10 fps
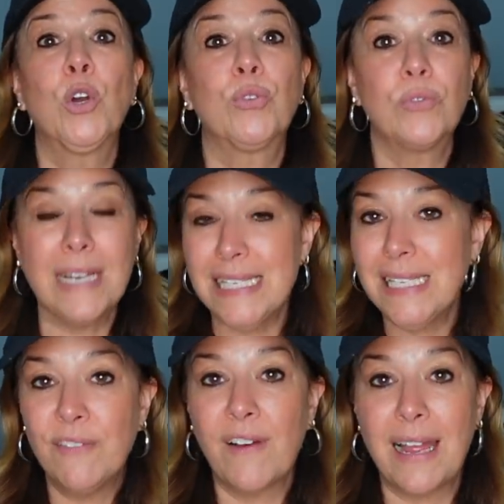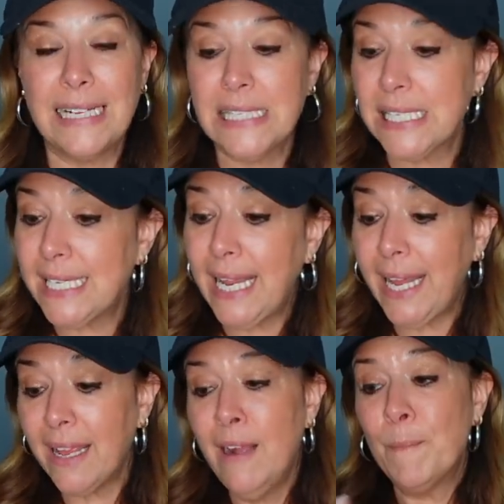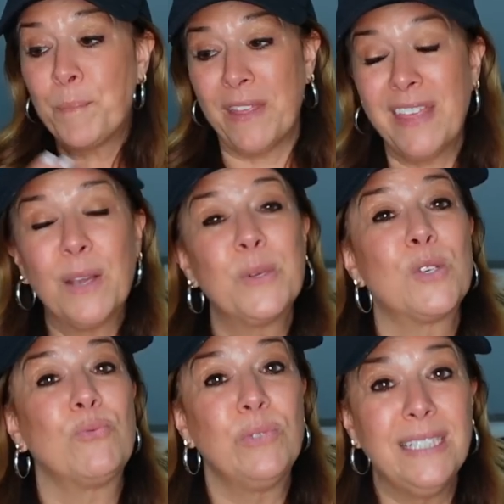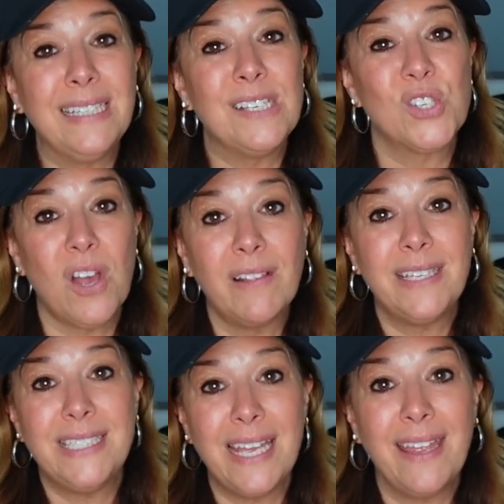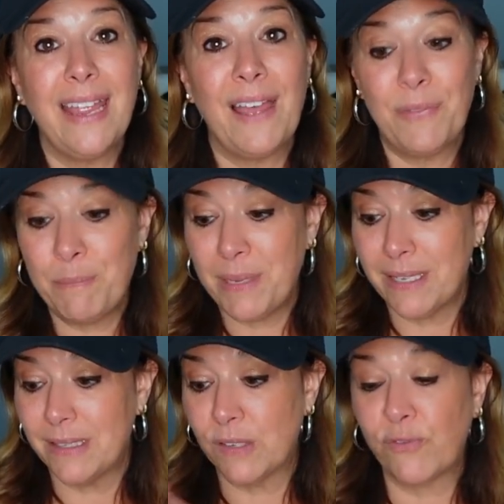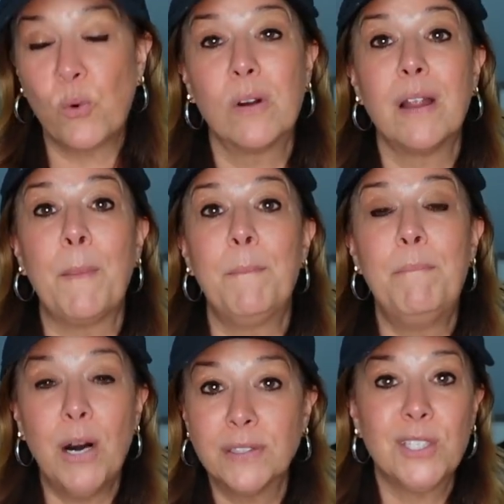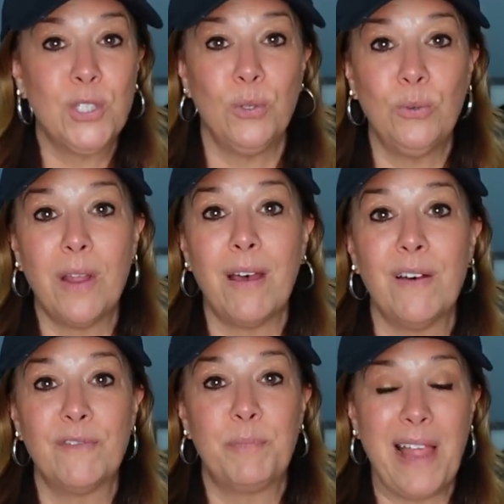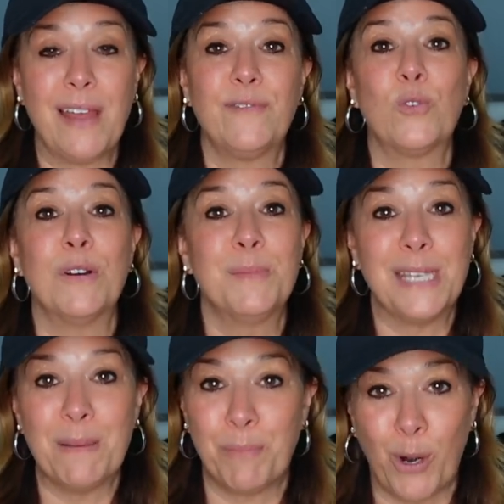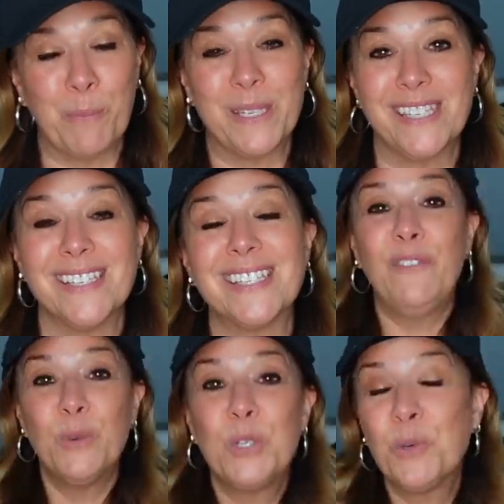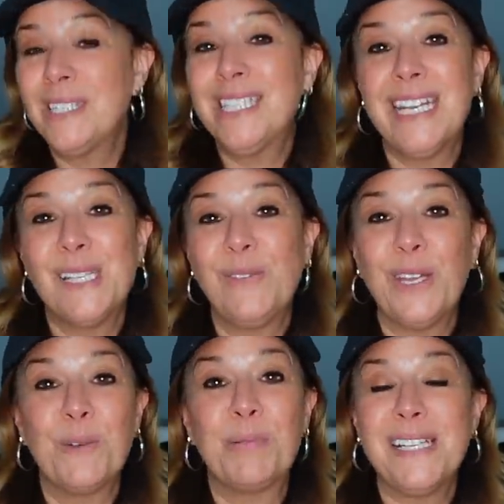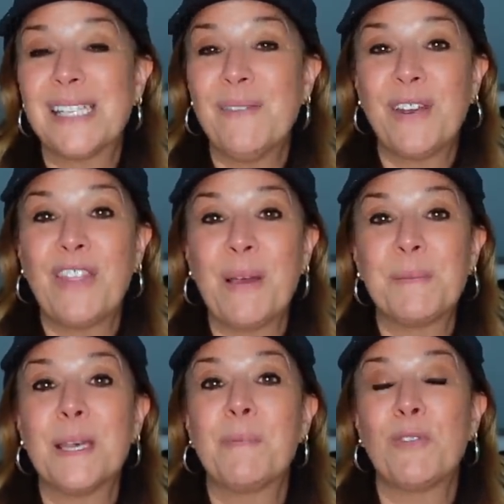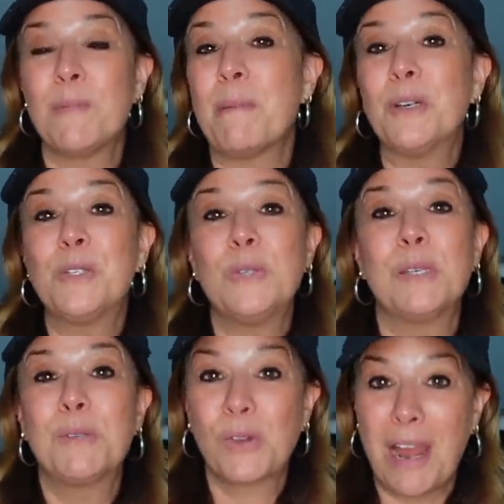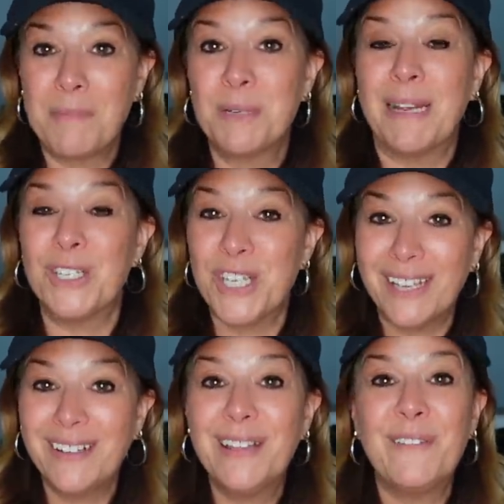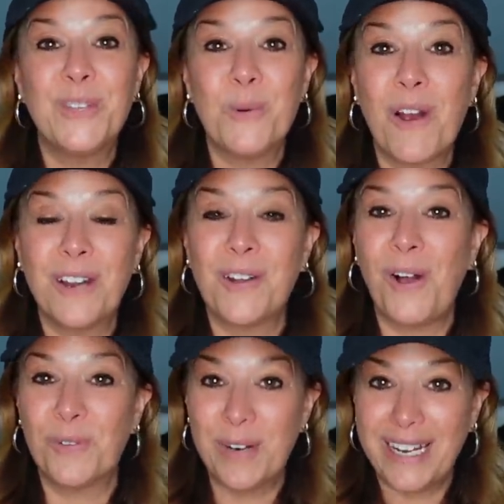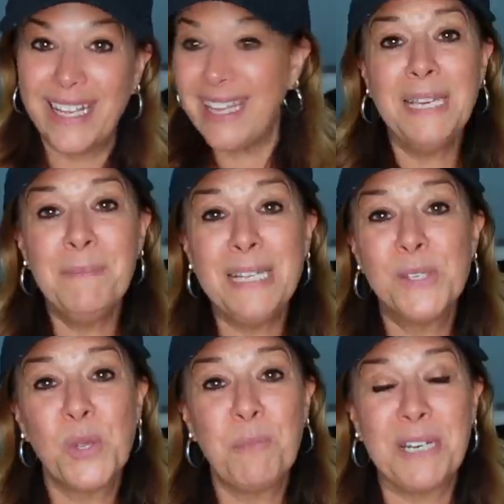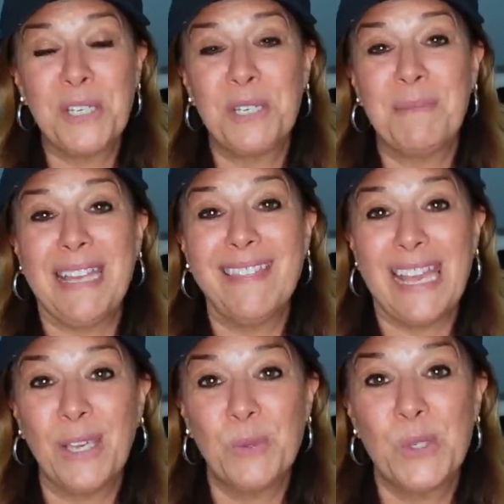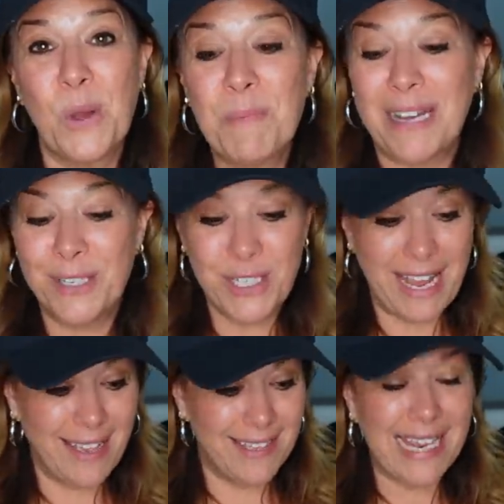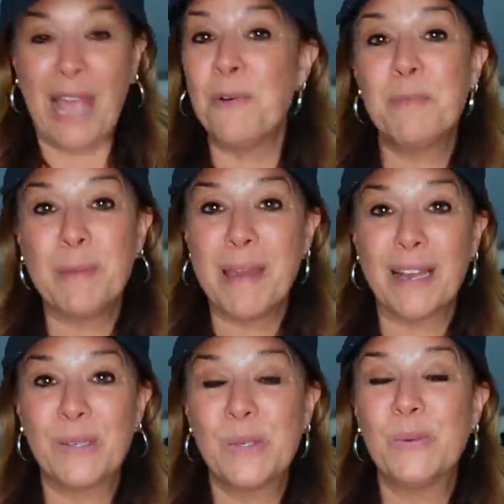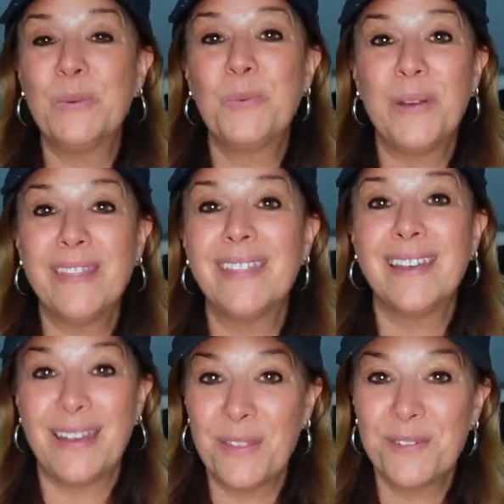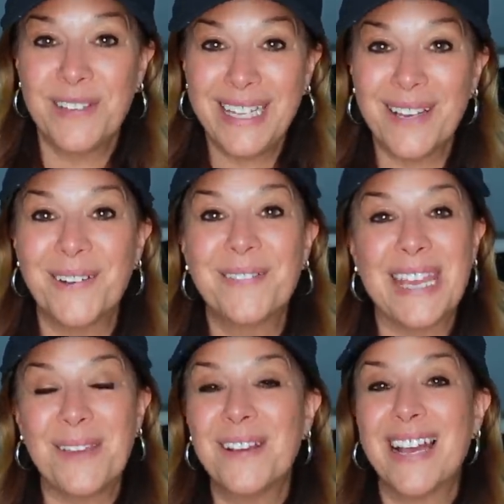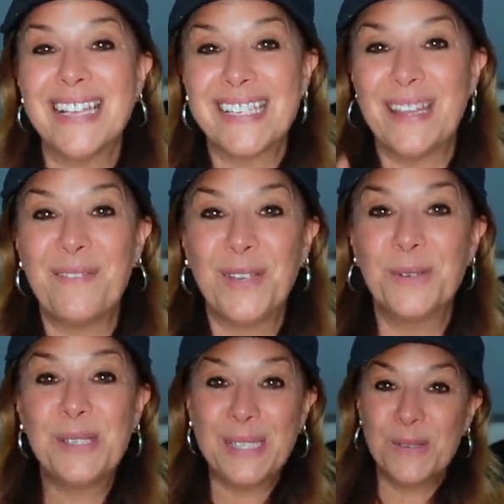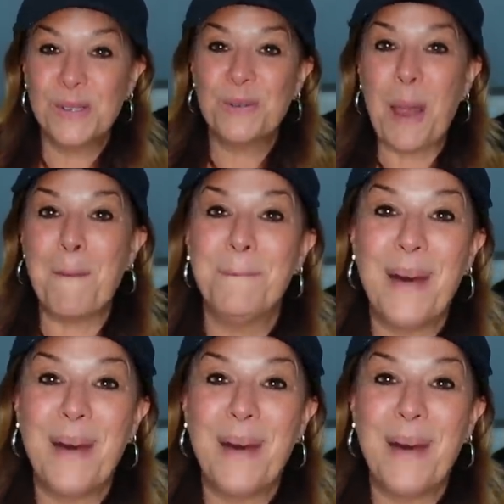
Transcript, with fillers: crazy finds today, but I think it was a really solid day at the bins for a multitude of platforms and purposes. If you enjoyed today's video, please give it a thumbs up and remember to subscribe to my channel if you aren't already. It means so much to me. Thank you so much. And I will be back soon with another video. Thank you guys. Love you. See you soon.